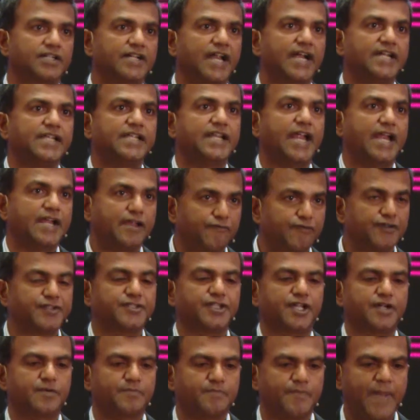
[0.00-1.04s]
done in an
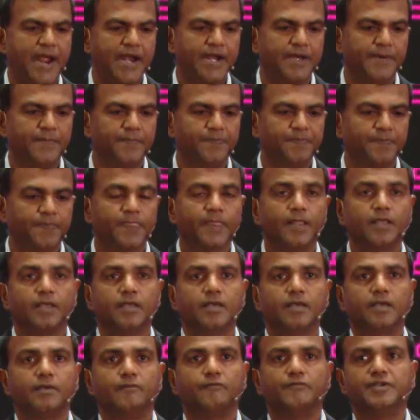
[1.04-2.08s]
efficient manner
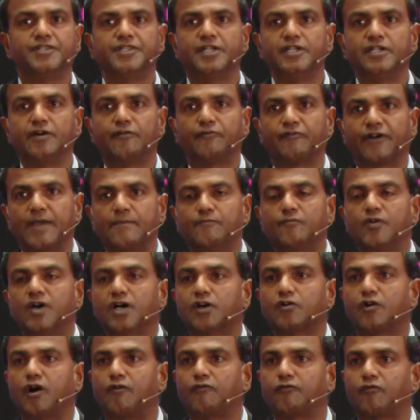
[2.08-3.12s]
within a framework
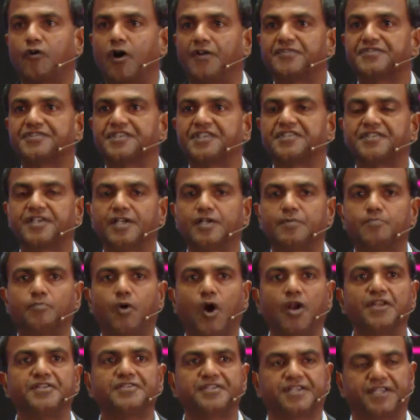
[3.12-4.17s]
of consistent
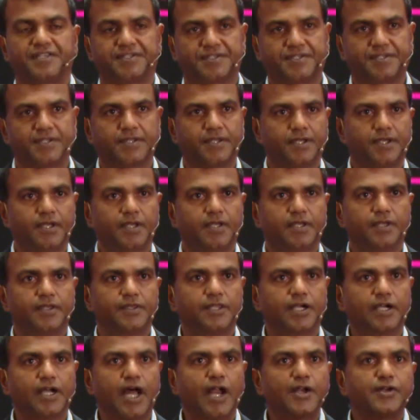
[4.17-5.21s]
policies.
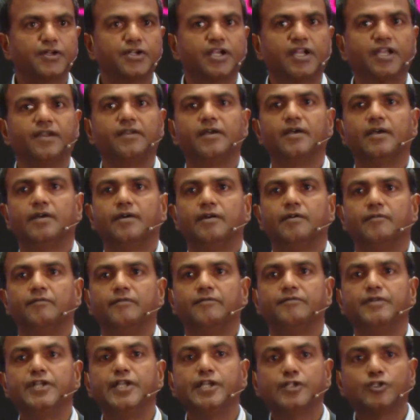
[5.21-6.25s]
The country
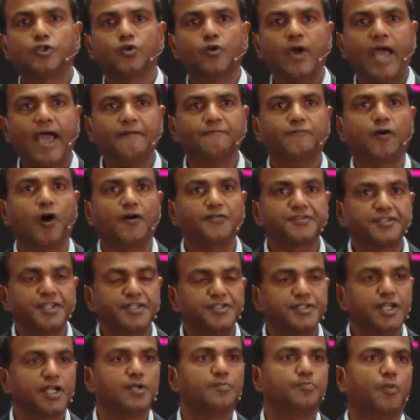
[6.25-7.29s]
need to have
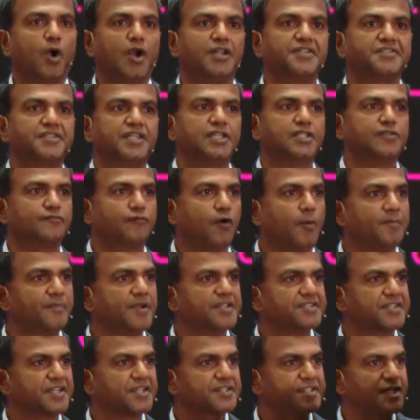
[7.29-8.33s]
consistent policies for
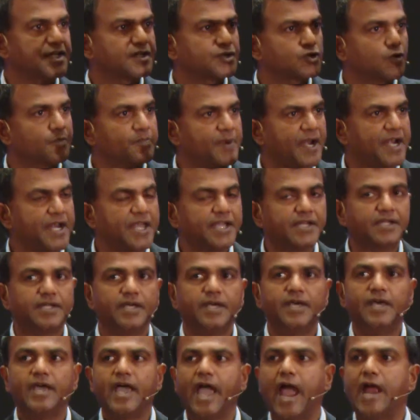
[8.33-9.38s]
businesses to predict
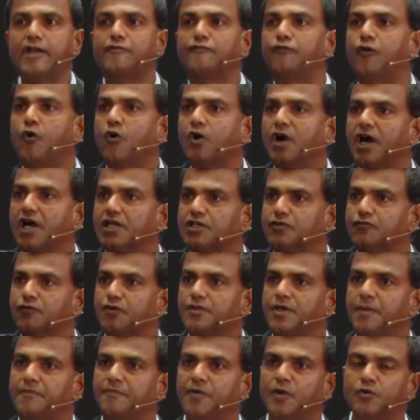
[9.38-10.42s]
and forecast for
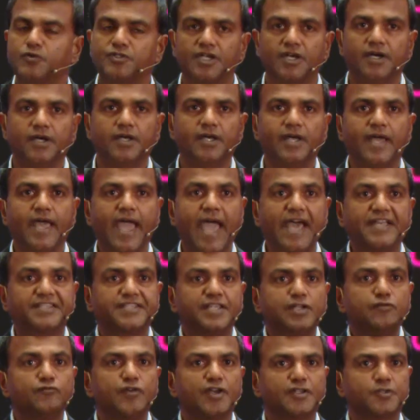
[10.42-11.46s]
the future as
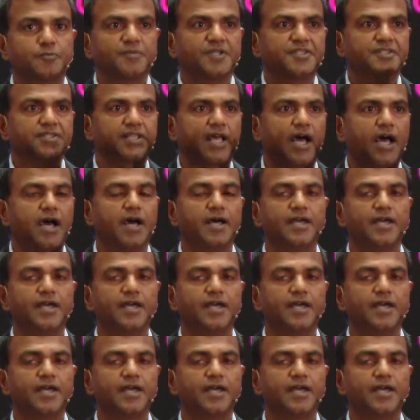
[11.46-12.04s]
investments are